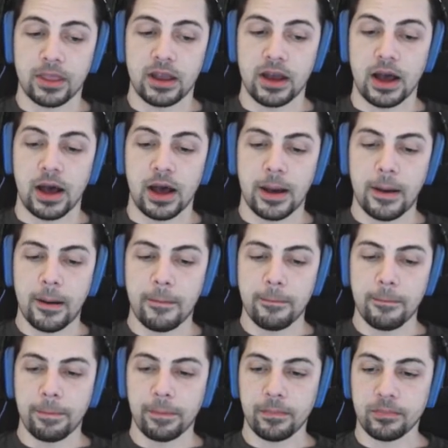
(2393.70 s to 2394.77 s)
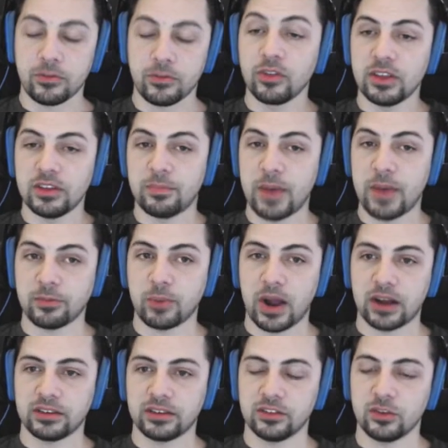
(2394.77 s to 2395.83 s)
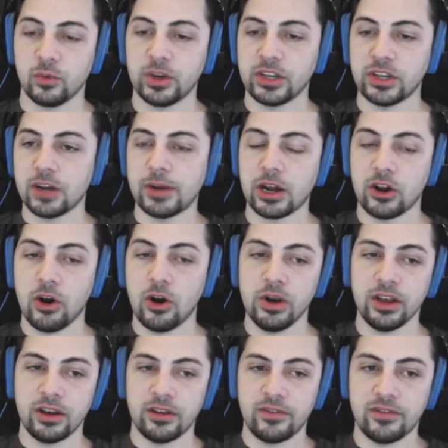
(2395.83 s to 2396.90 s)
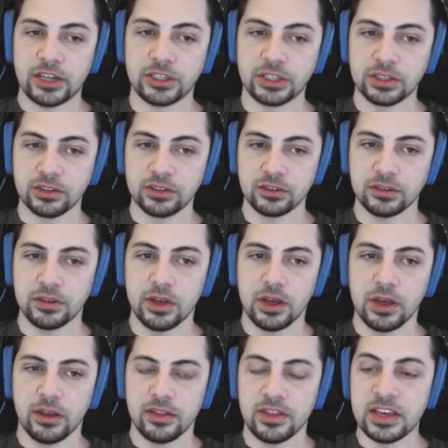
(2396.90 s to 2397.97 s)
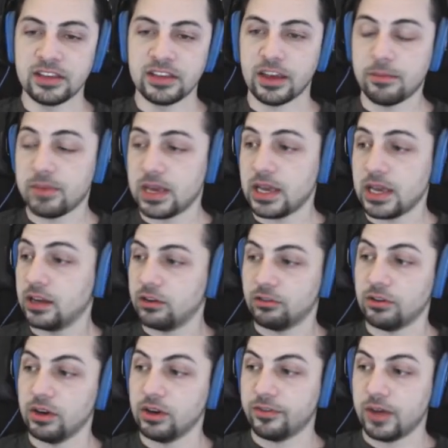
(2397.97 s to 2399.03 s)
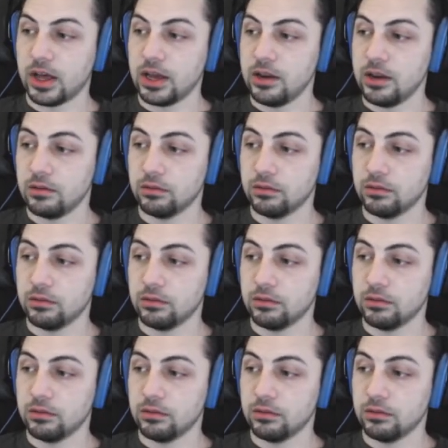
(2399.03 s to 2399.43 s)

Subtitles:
so these best practices. So we talk about coding conventions. These can be industry defined,